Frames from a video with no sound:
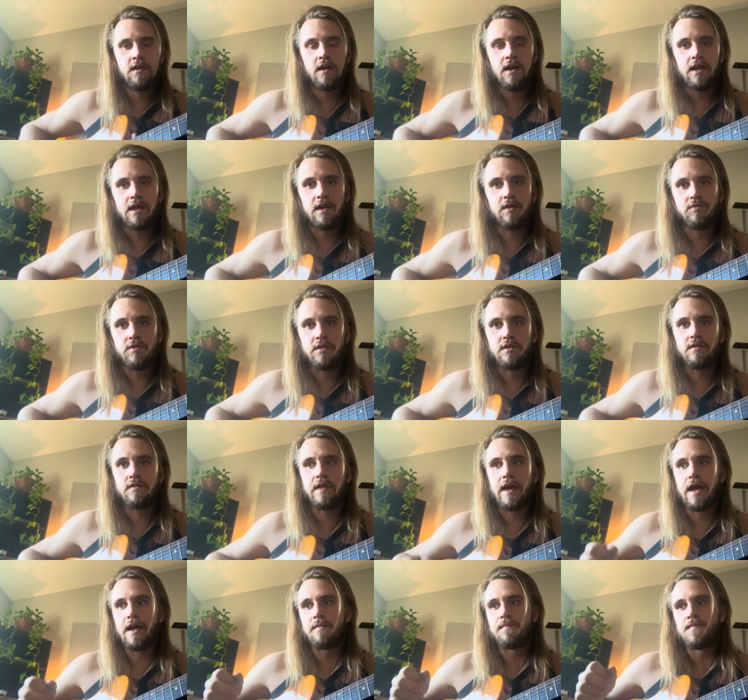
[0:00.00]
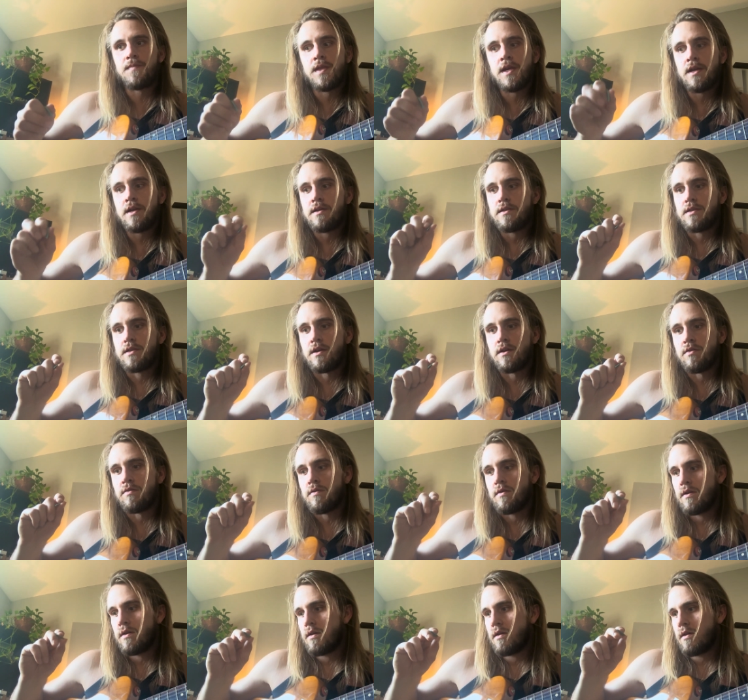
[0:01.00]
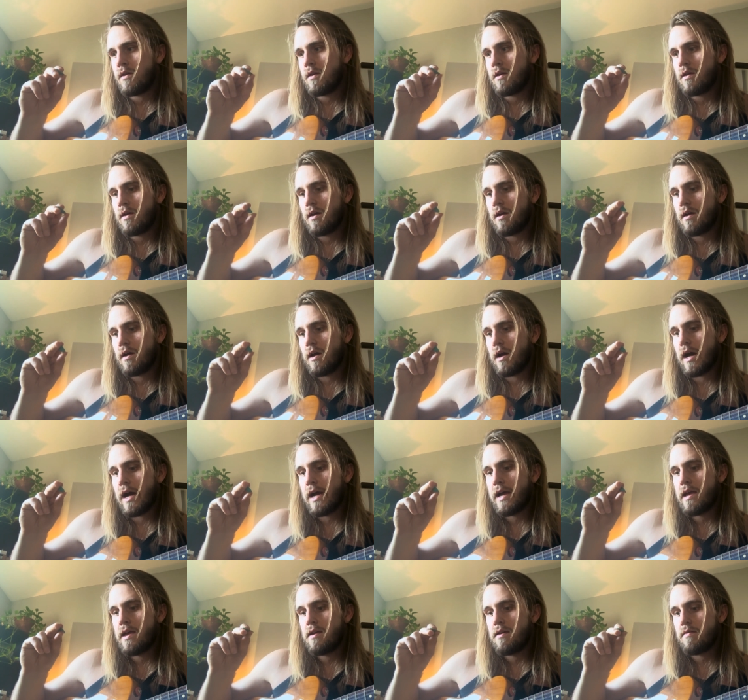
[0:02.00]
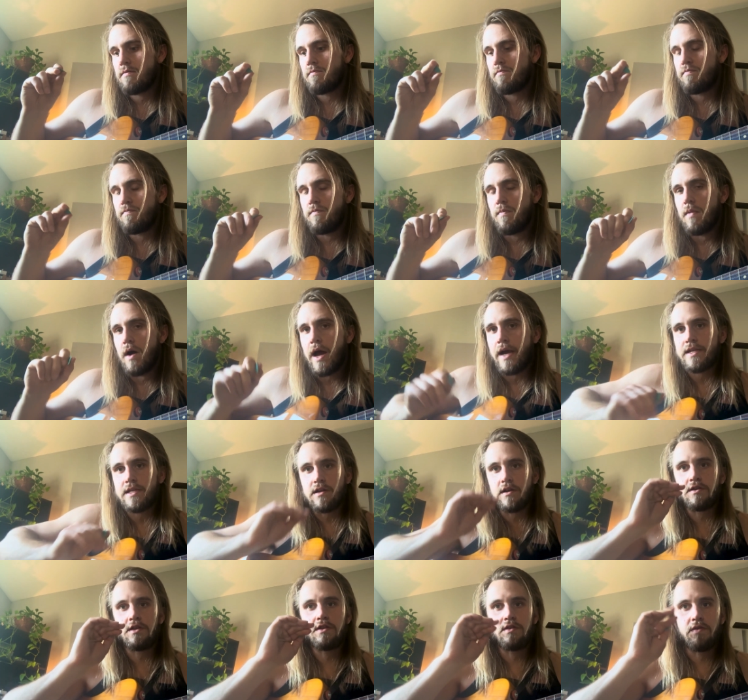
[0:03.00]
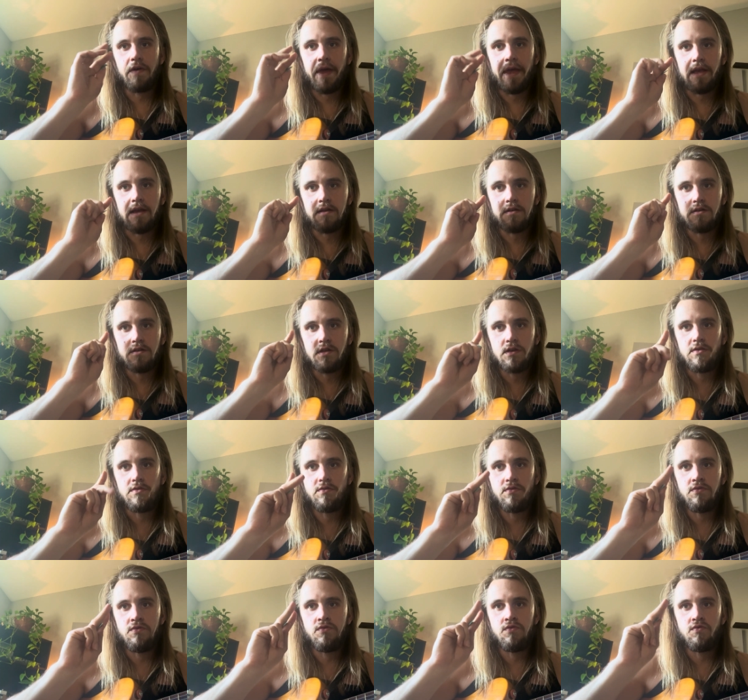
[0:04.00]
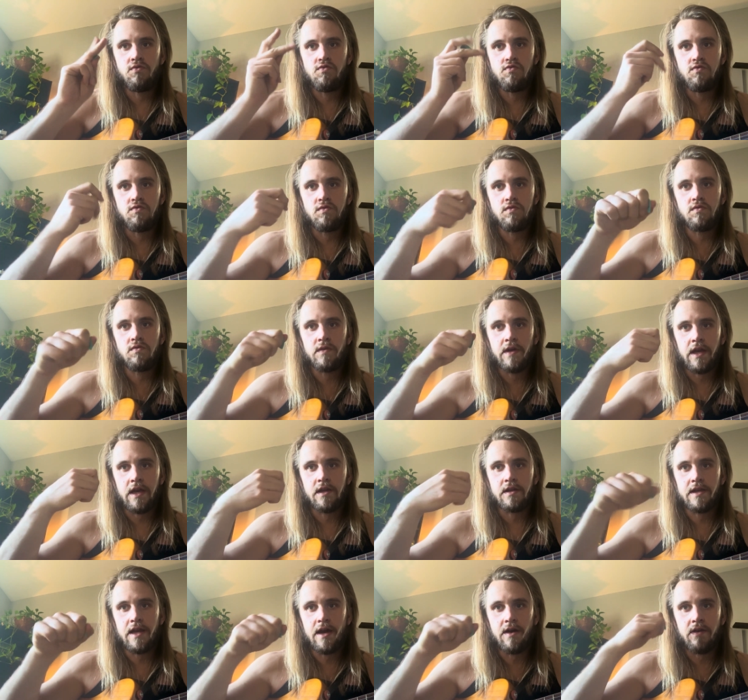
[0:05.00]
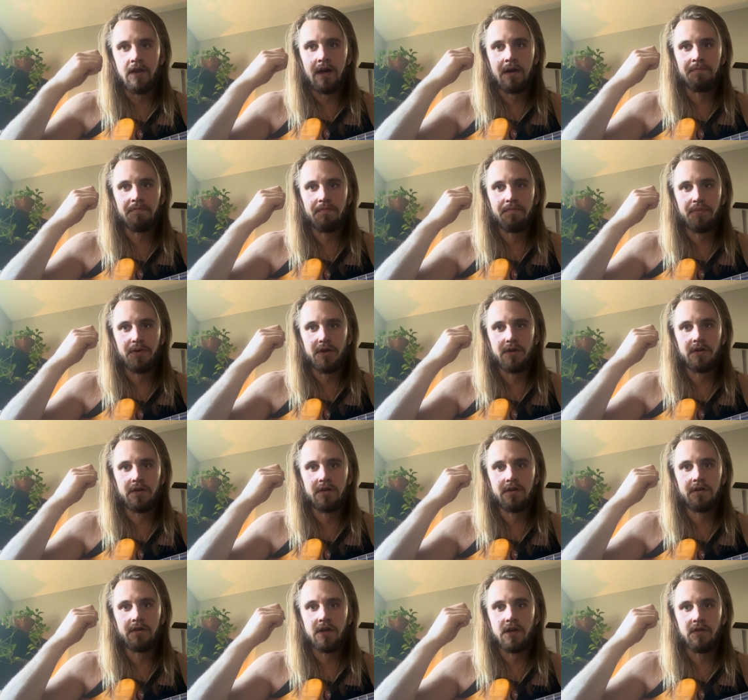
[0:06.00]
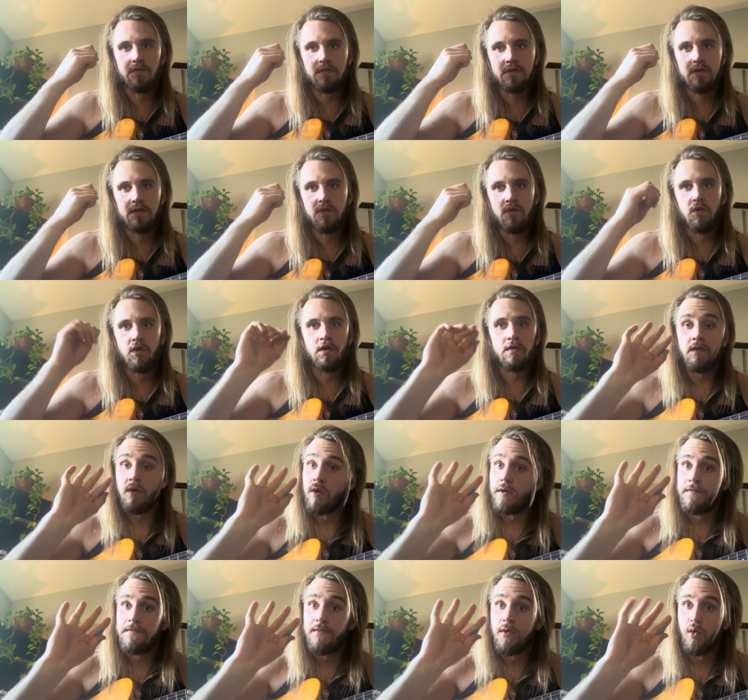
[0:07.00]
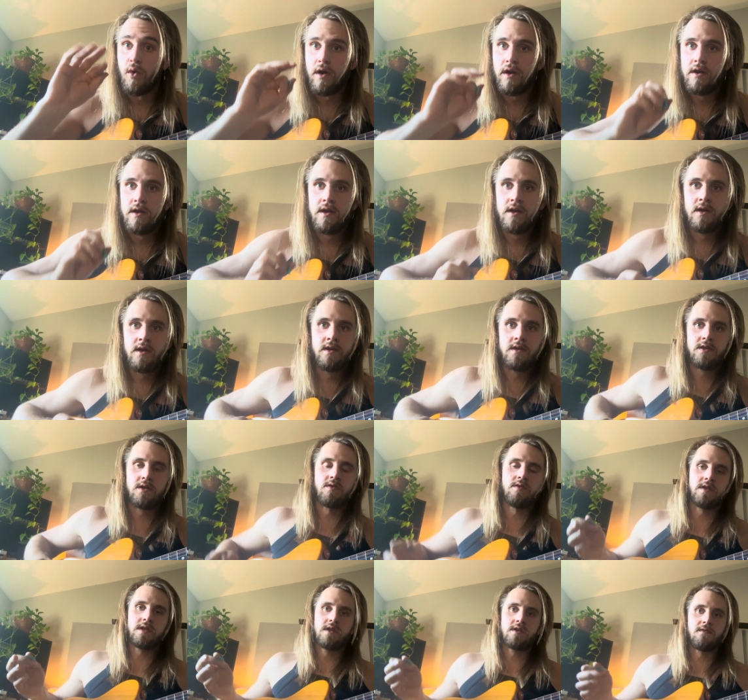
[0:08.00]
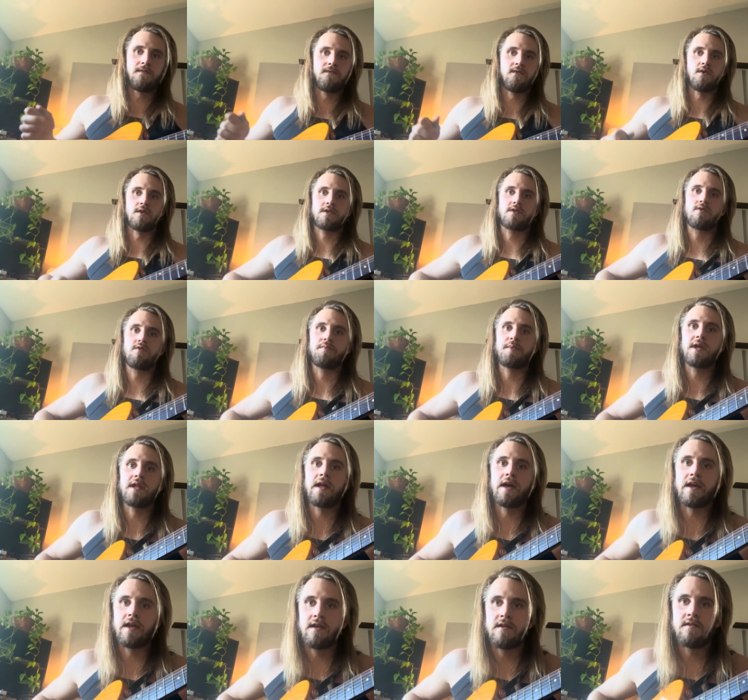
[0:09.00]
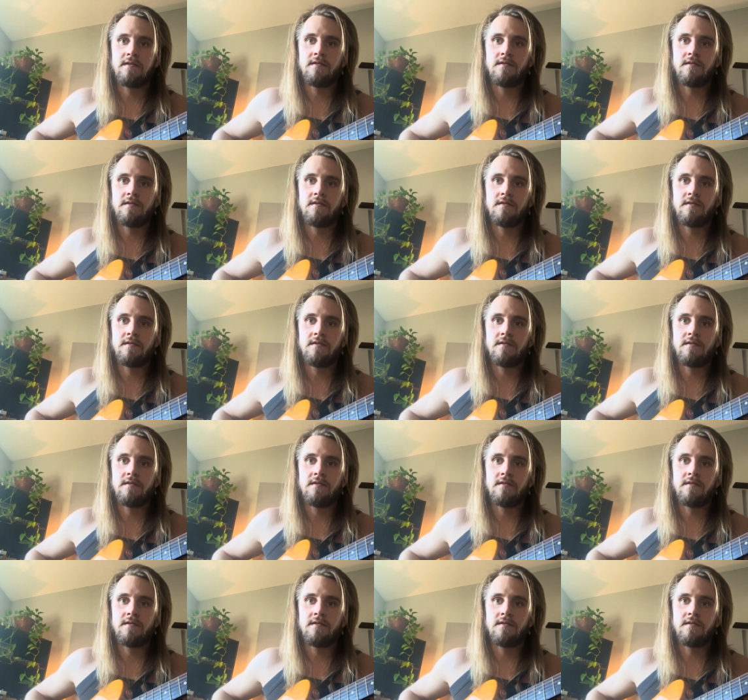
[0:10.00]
can't really do that. So I start to do like 2, like a down up per note, or 4. So let's do 4. So it would be like,